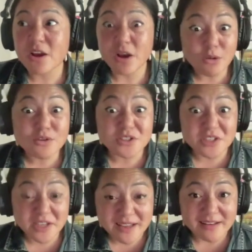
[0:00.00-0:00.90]
Oh,
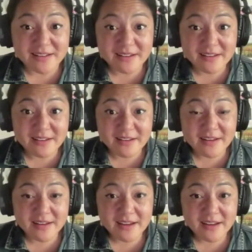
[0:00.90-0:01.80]
shit.
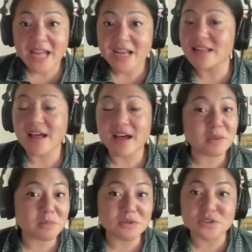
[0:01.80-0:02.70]
And a lot of
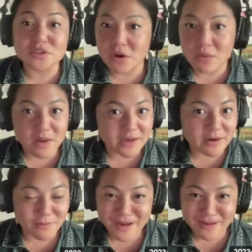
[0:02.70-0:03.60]
people don't want
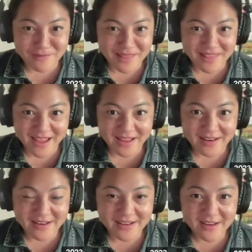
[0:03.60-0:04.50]
to reckon with that.
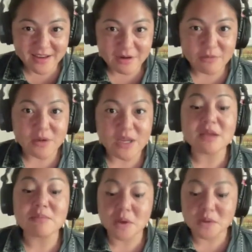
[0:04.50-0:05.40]

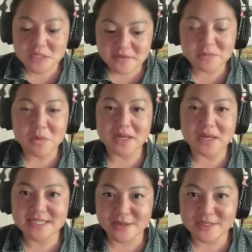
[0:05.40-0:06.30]
Most of us want to
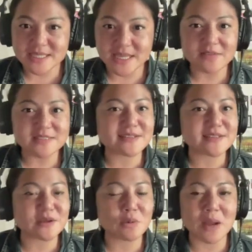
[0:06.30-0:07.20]
see ourselves as
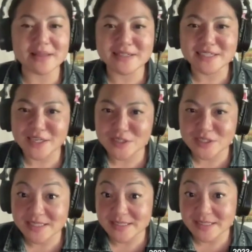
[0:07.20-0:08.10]
the
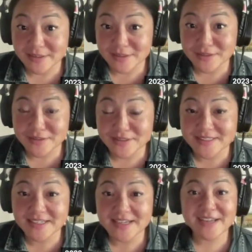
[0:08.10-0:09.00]
well-intentioned
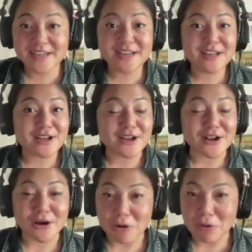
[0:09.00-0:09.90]
leaders,
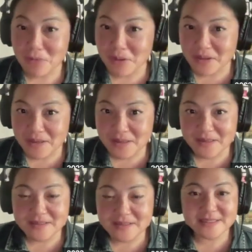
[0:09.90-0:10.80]

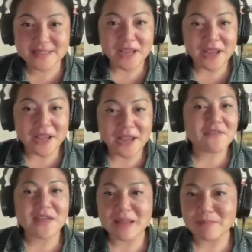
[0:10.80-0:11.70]
co-workers,
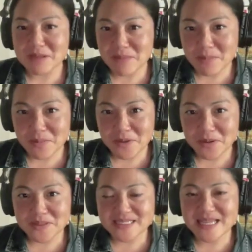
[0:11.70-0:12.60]
family
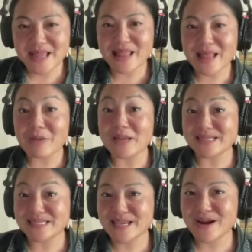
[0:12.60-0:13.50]
members that we
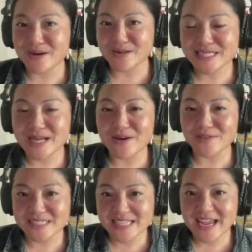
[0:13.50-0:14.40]
see
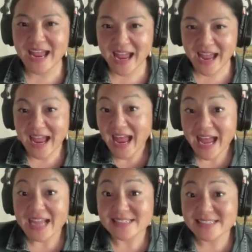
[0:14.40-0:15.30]
ourselves
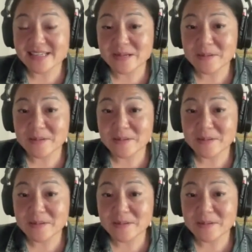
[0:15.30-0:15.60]
as.